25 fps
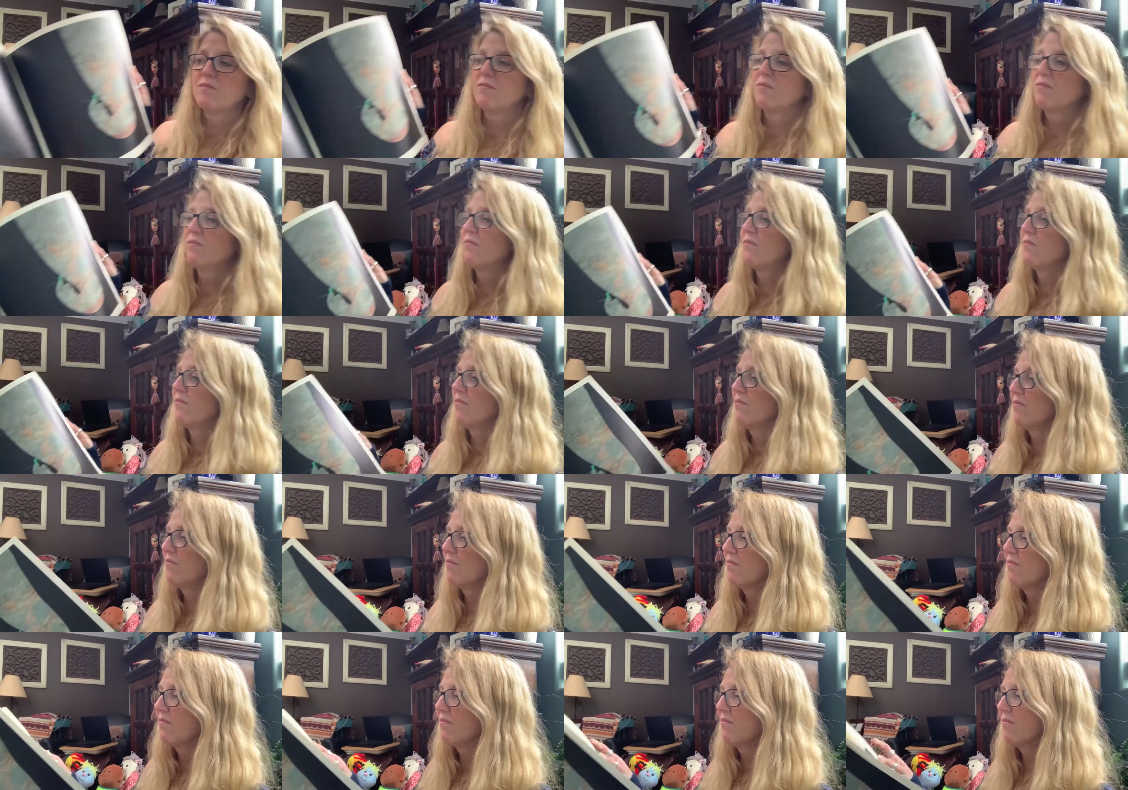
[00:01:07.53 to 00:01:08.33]

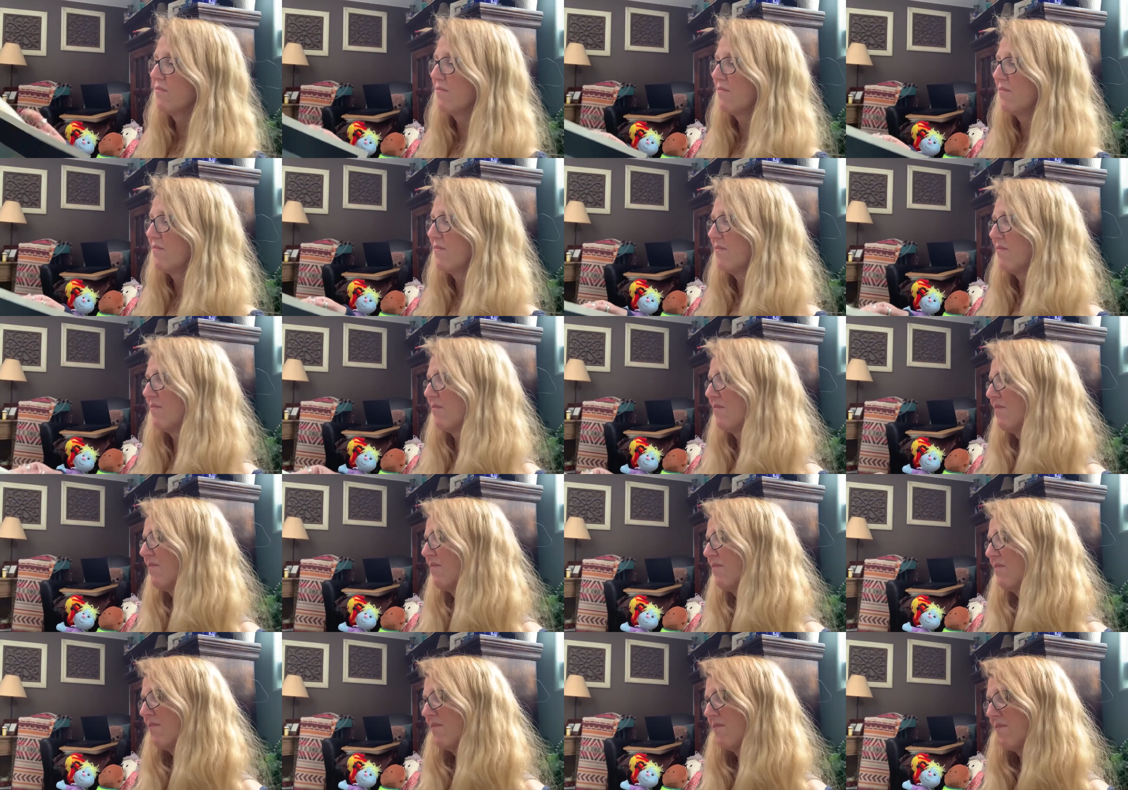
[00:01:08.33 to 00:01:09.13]

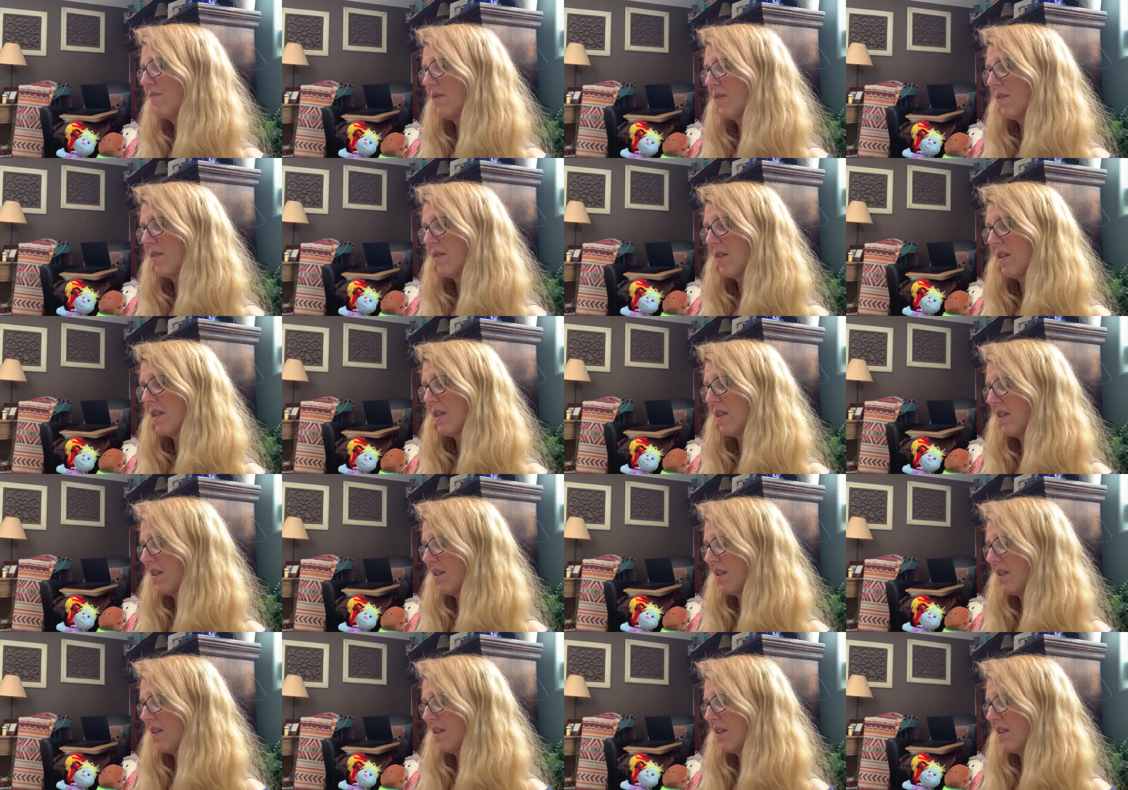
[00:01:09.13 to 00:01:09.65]
No one is speaking in this clip.